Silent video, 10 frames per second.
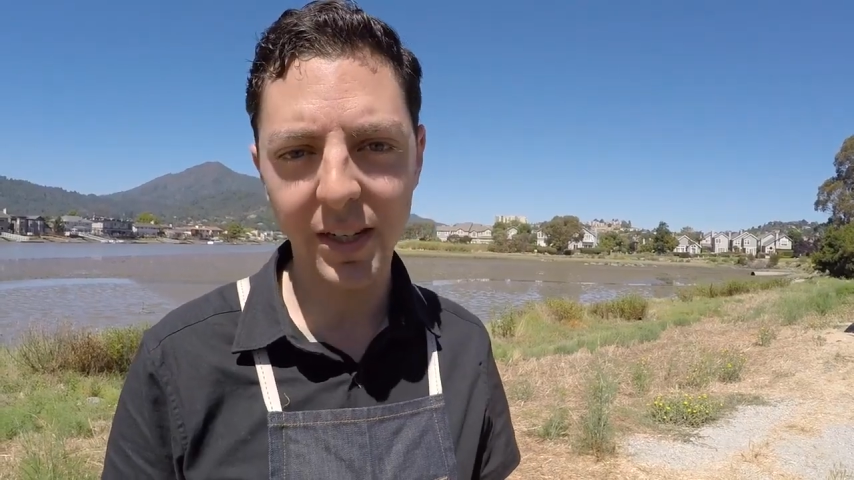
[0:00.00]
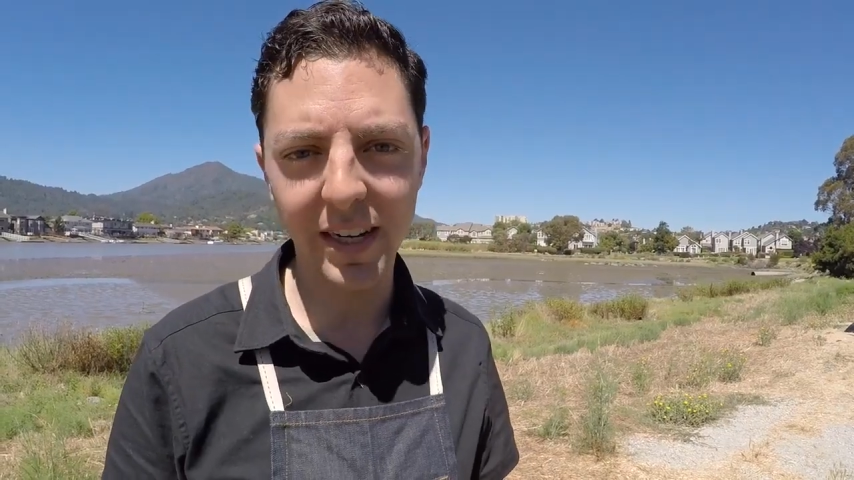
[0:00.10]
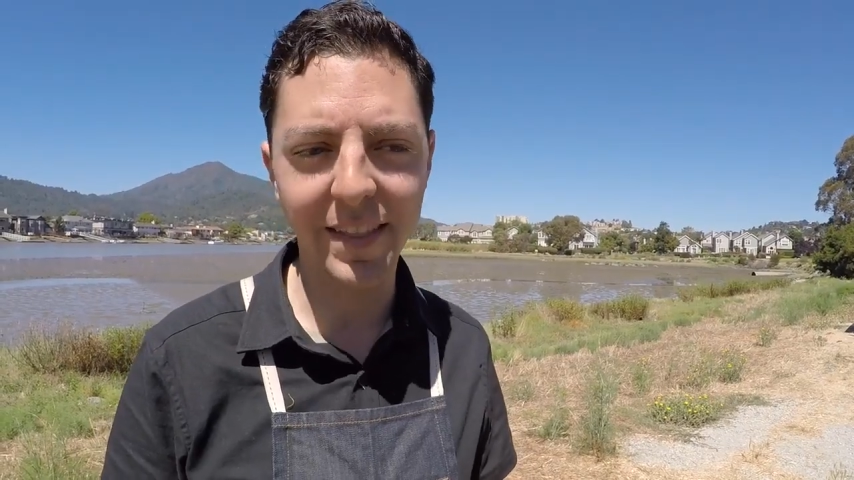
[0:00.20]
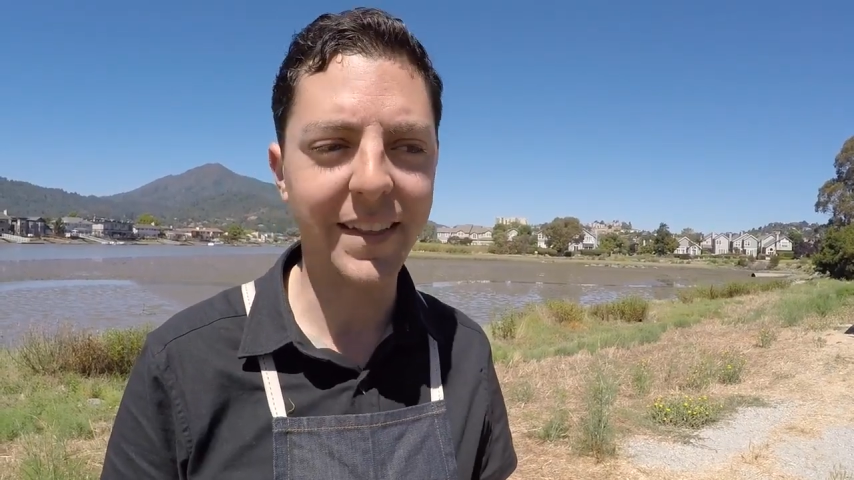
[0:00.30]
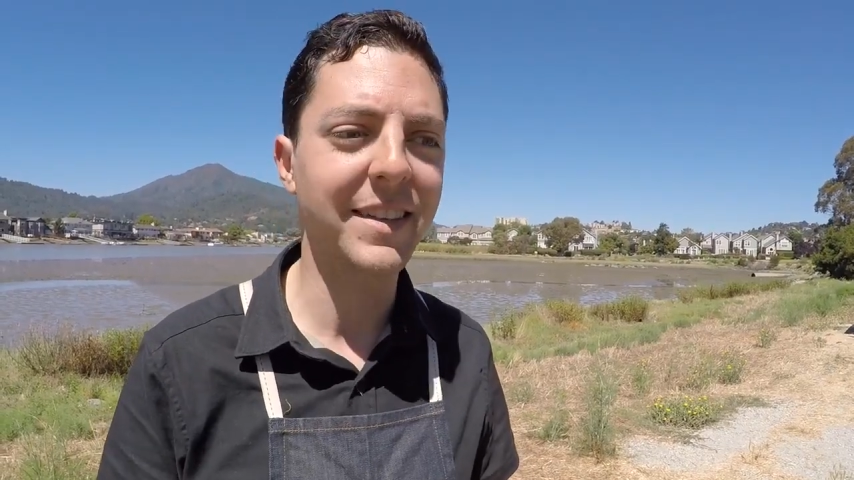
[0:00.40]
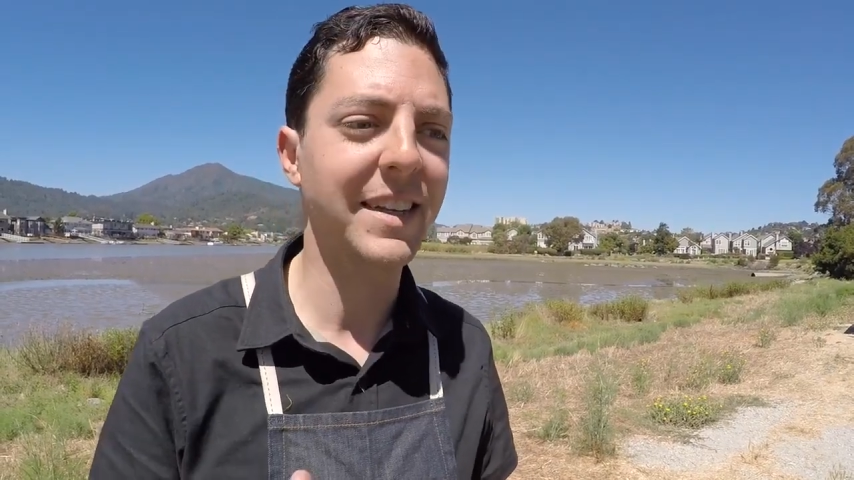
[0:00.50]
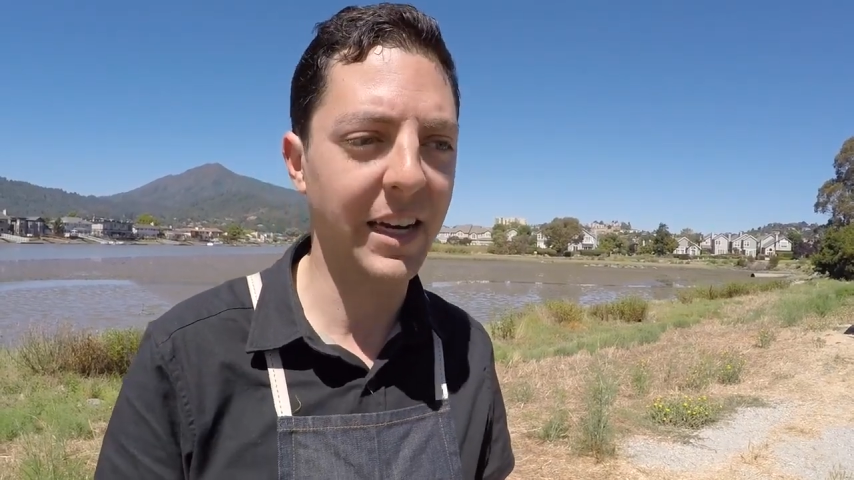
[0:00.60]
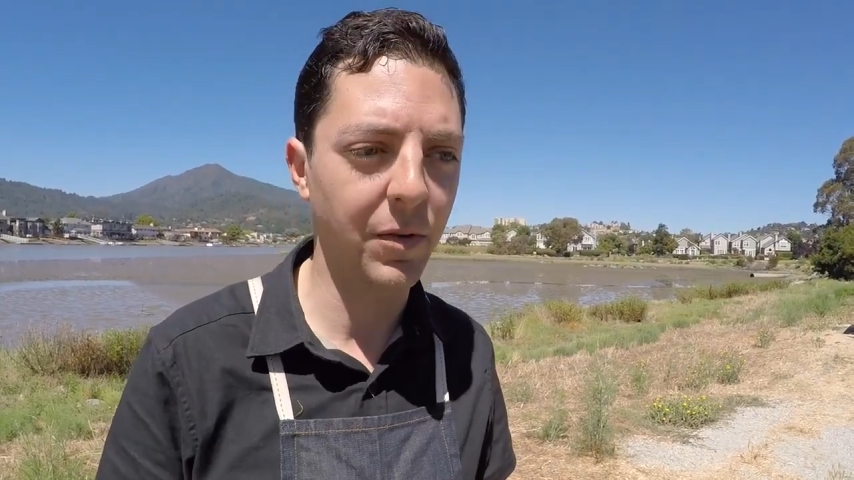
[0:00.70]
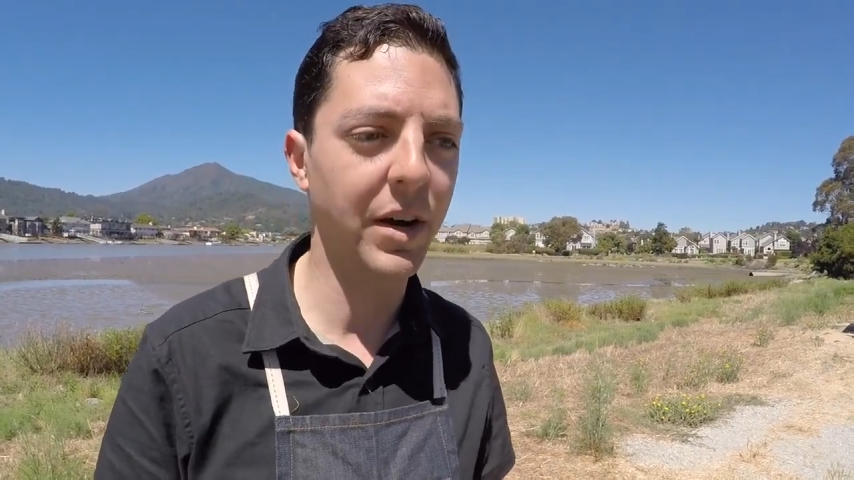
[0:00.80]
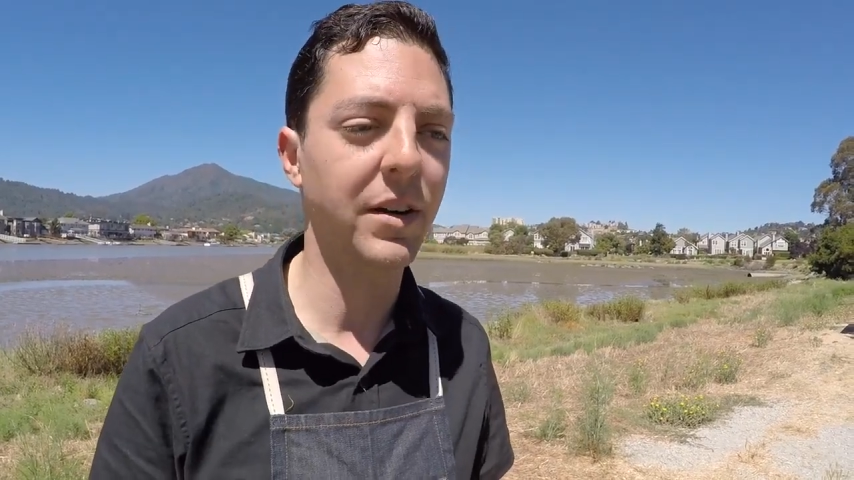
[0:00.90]
And mm -hmm. then mm-hmm. the
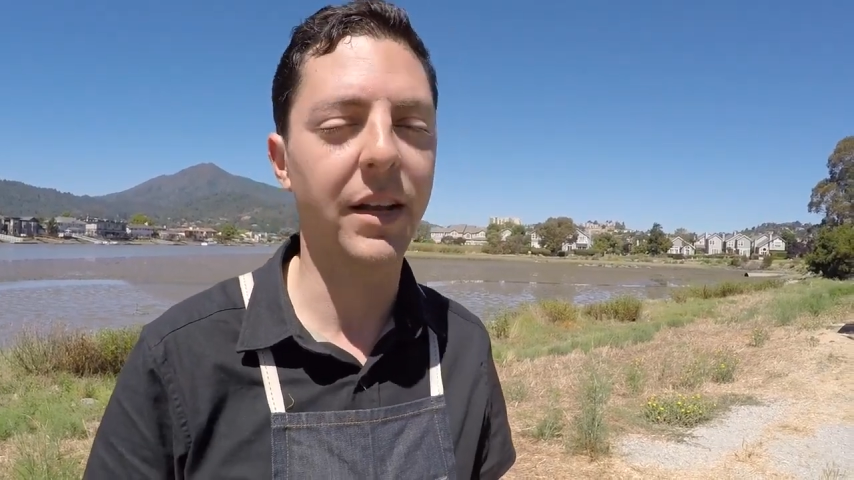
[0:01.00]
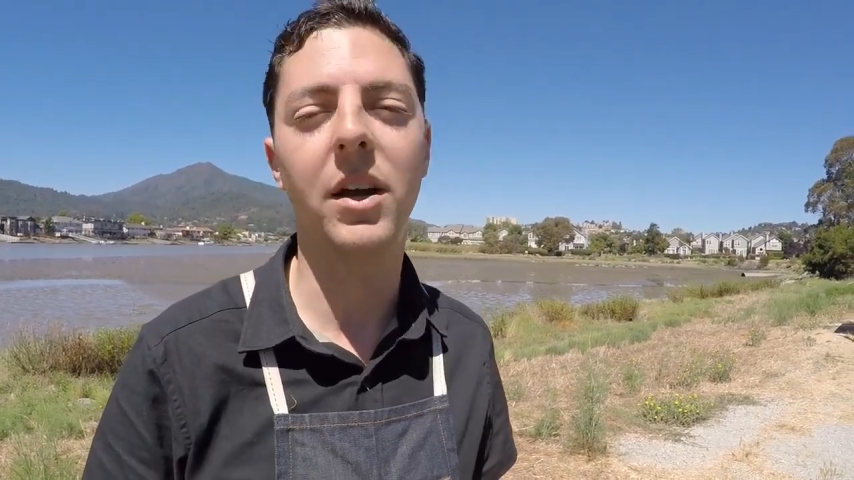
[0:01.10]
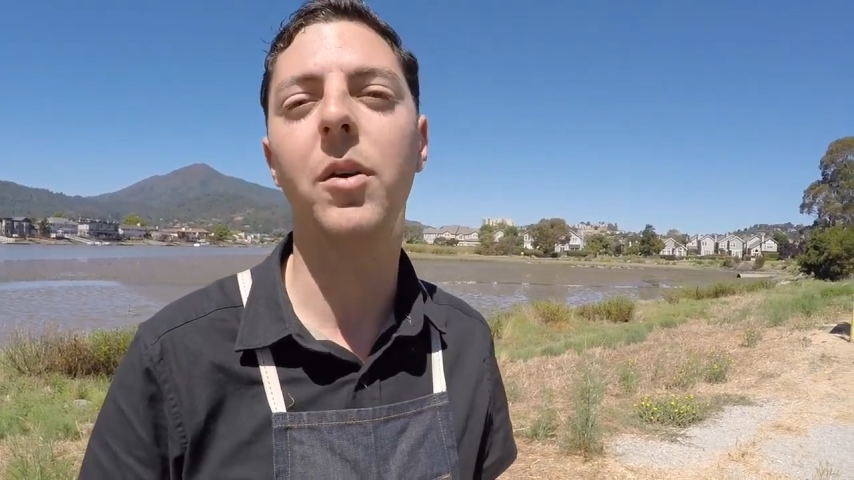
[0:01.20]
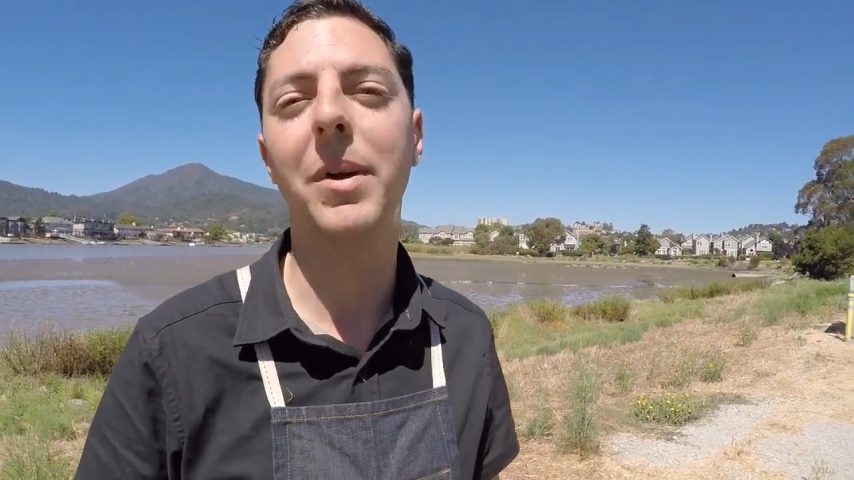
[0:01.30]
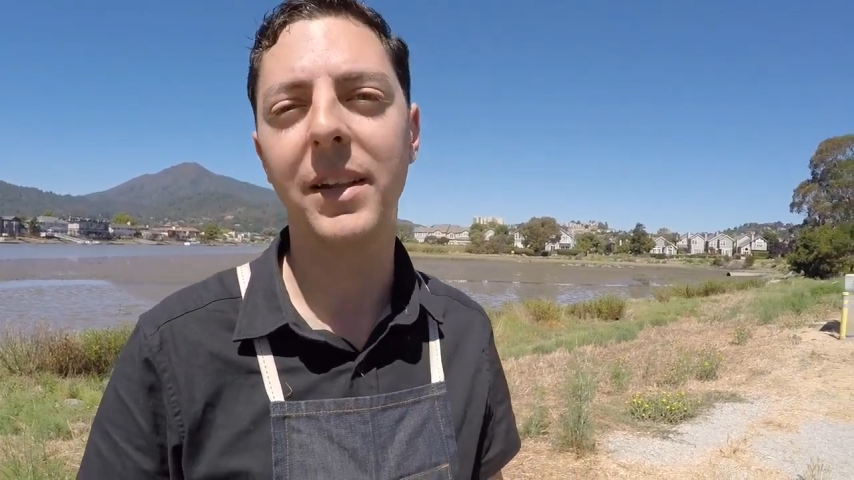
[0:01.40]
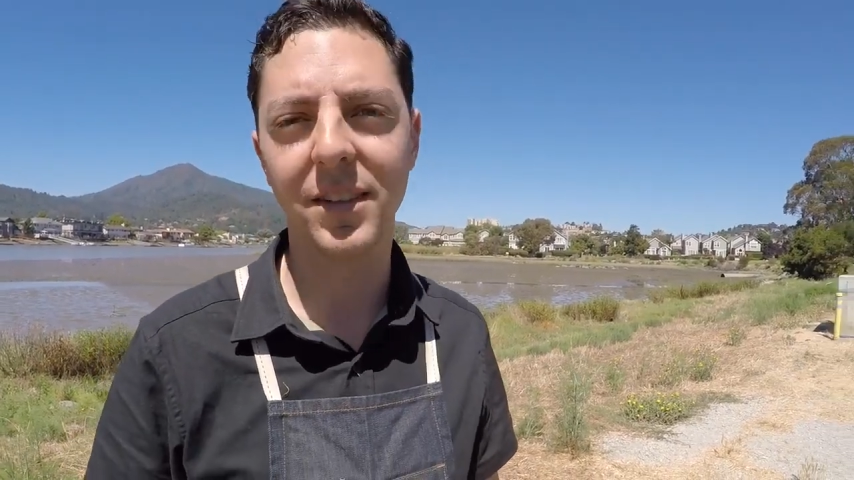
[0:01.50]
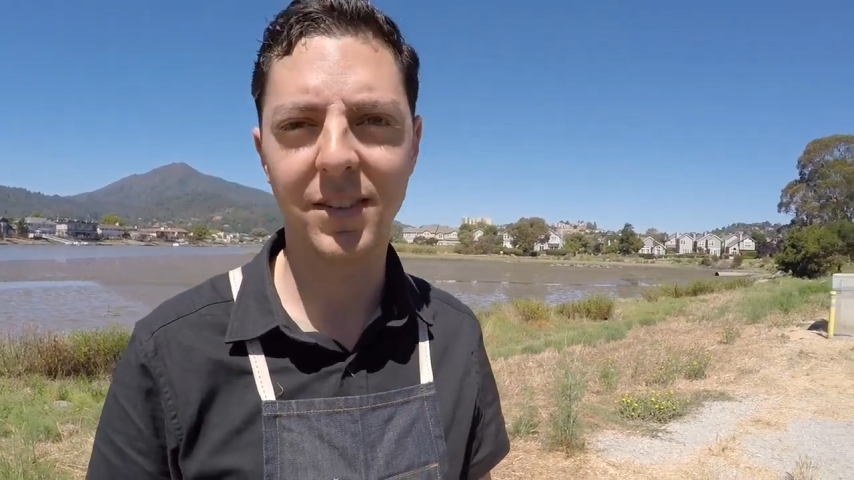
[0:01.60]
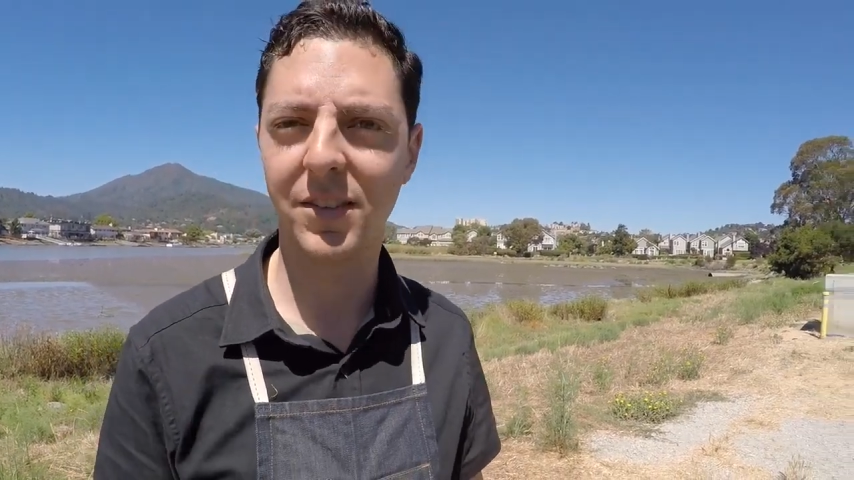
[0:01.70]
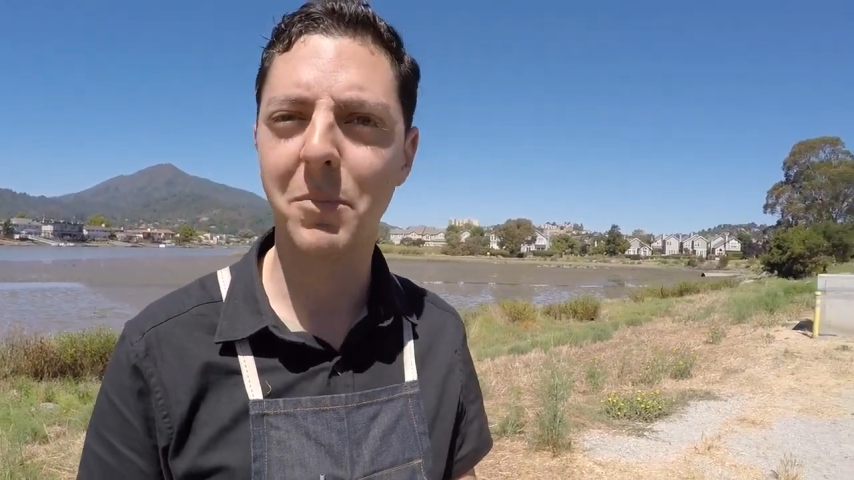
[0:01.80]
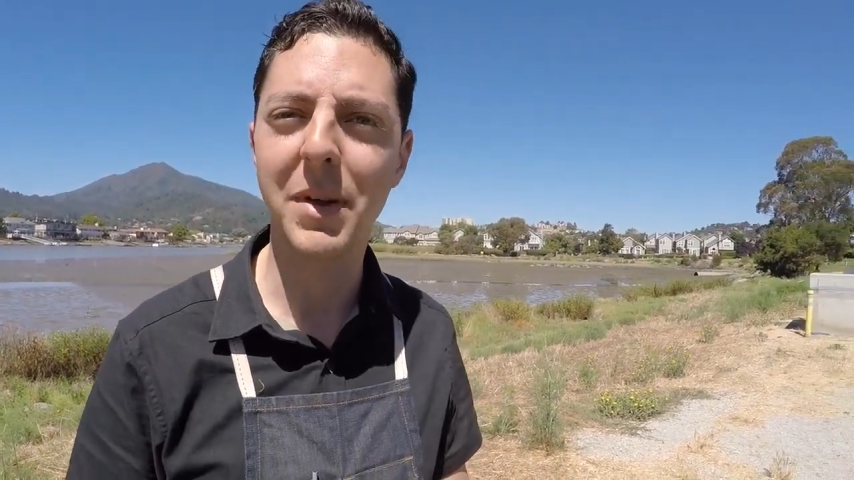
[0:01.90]
second ride, you're like, oh man,
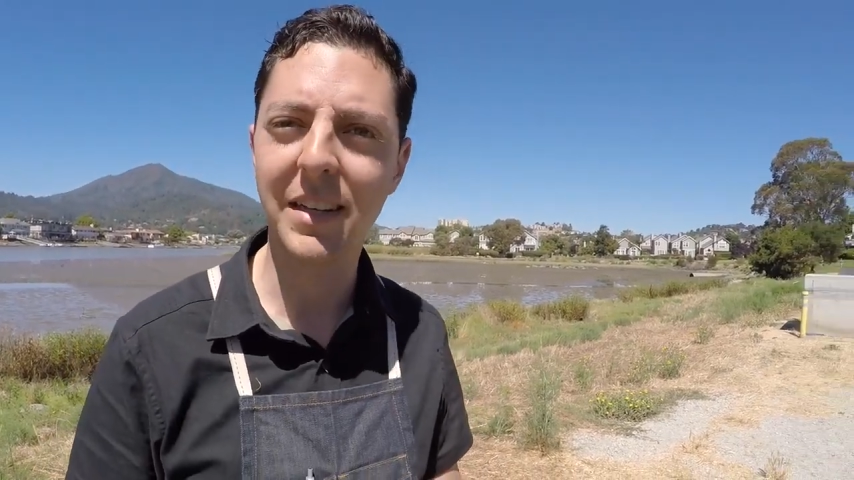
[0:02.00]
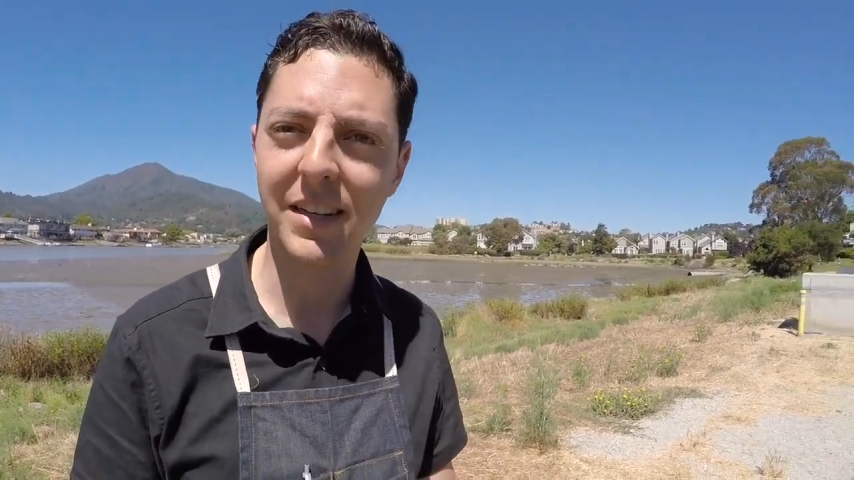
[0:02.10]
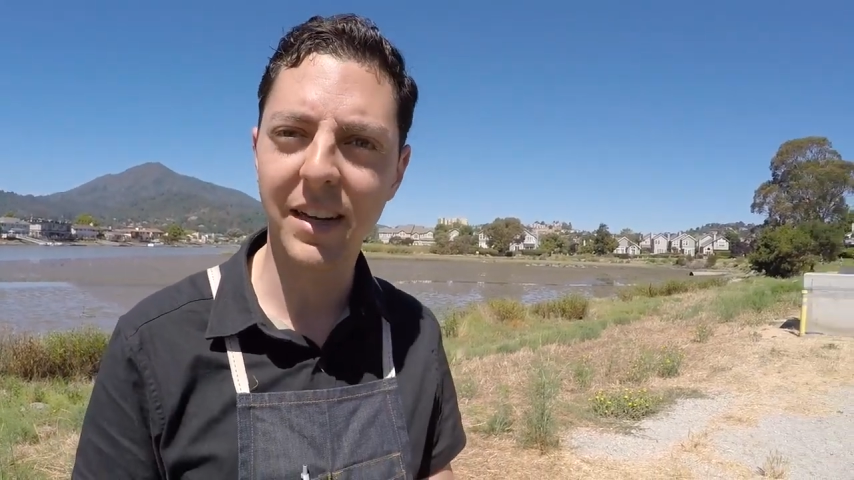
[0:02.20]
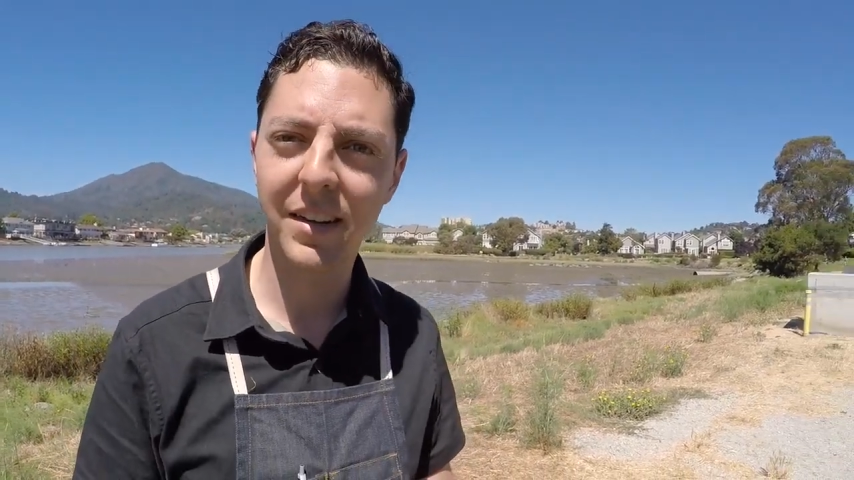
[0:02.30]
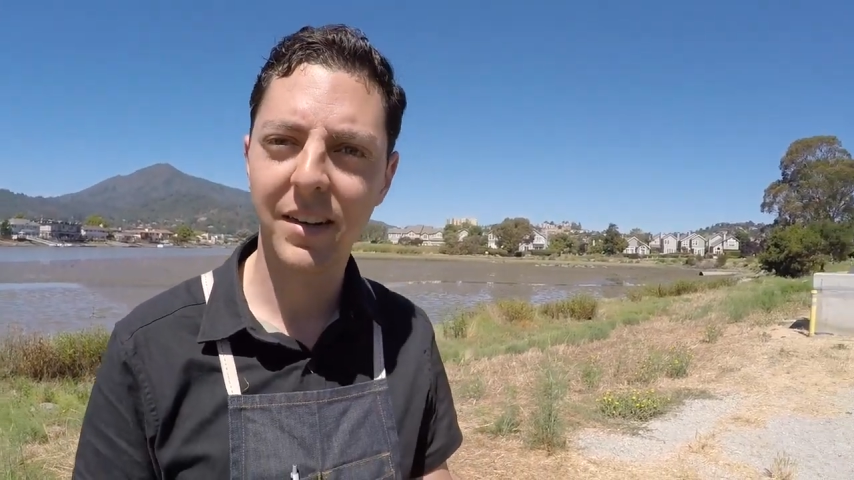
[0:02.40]
this is amazing.